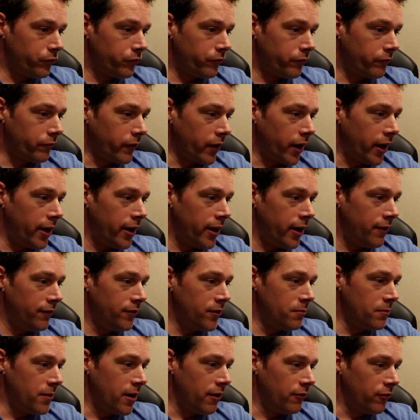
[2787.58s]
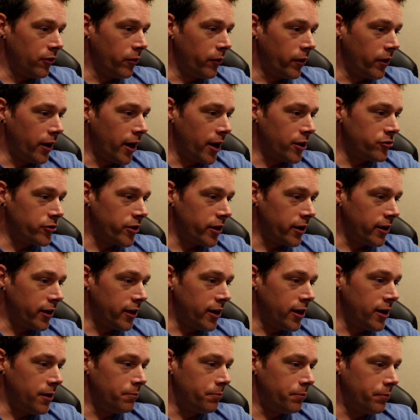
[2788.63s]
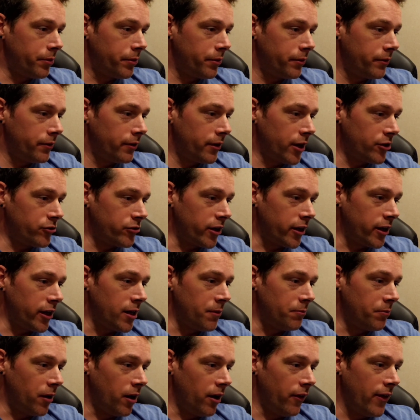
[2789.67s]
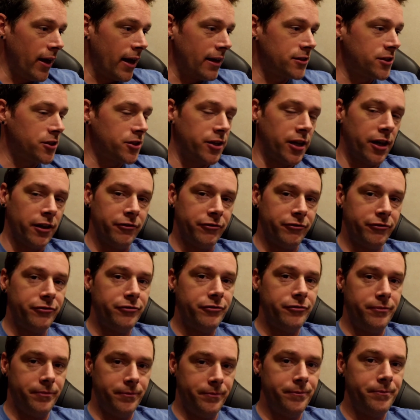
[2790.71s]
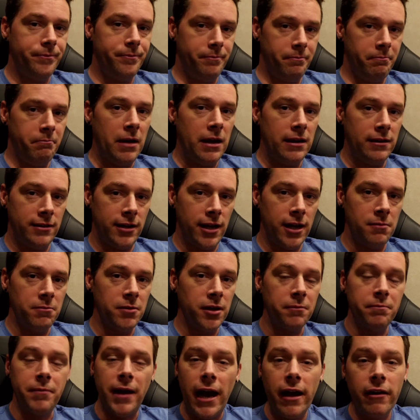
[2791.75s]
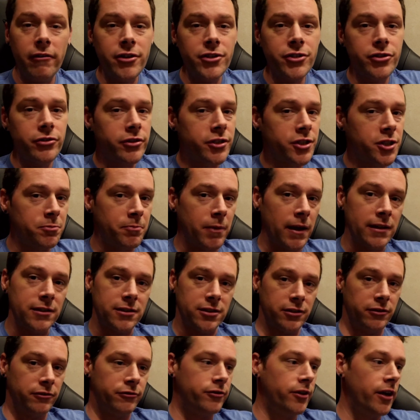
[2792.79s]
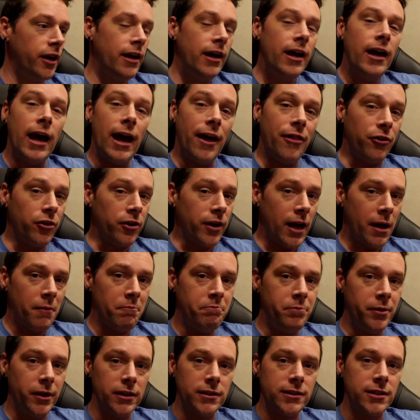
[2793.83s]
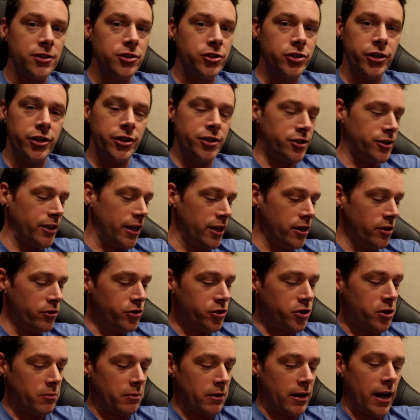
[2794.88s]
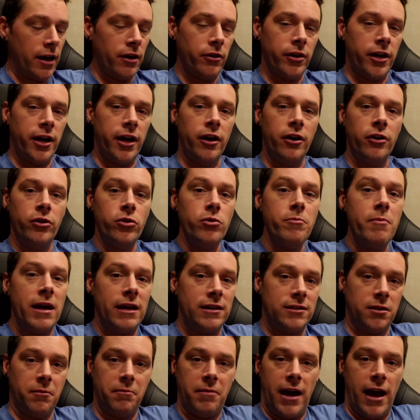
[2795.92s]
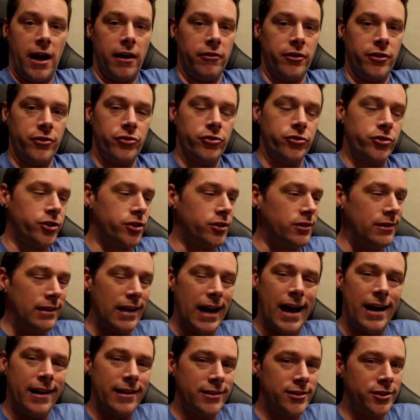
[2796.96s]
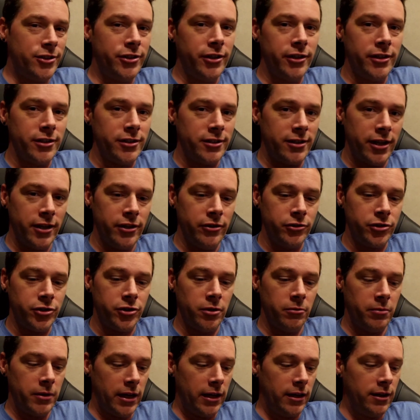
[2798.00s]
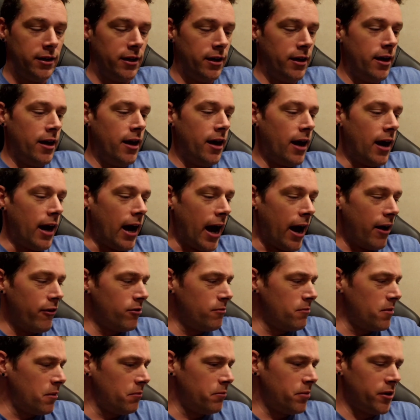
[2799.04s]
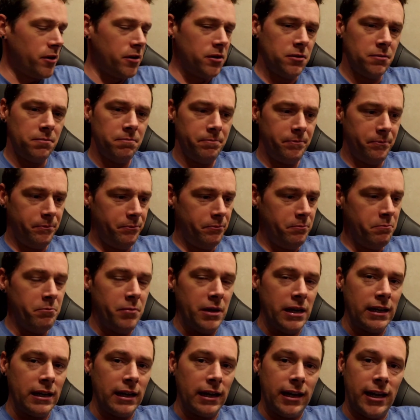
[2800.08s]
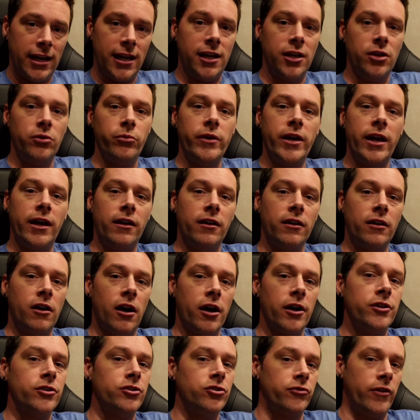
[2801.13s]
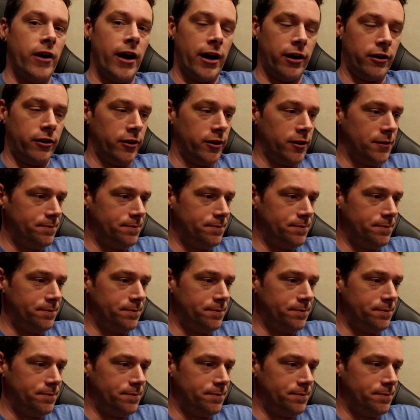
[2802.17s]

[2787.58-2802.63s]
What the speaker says: I have them everywhere. I try to keep all that stuff maintained. Batteries are expensive, and they're not built as good as they used to be. I don't care who makes the battery. They're just not as good as they used to be. I remember being a kid, we had a garden tractor.